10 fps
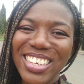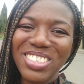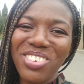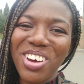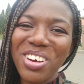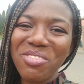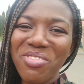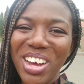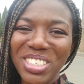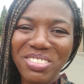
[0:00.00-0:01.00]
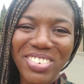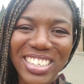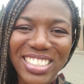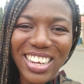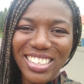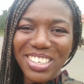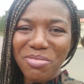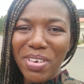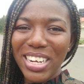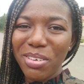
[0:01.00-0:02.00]
welcome back to my channel.
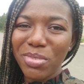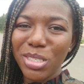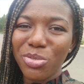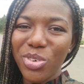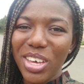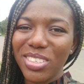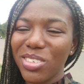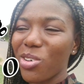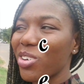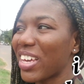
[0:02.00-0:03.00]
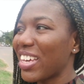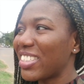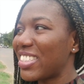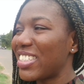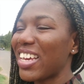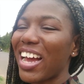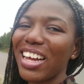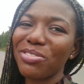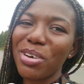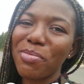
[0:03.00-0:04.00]
My name is Faith Ogechi
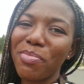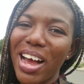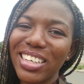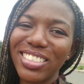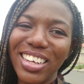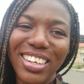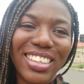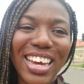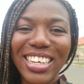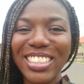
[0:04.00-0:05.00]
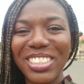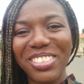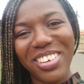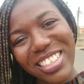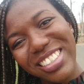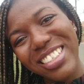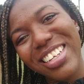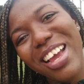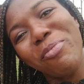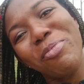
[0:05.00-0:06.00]
and we're back to another interesting
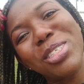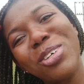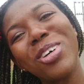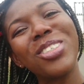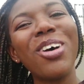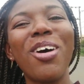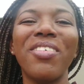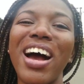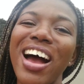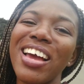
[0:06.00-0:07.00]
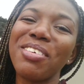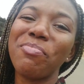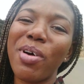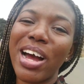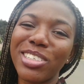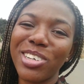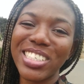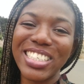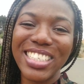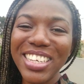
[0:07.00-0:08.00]
episode of our Ibadan
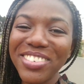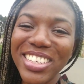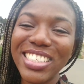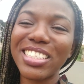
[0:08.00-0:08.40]
series.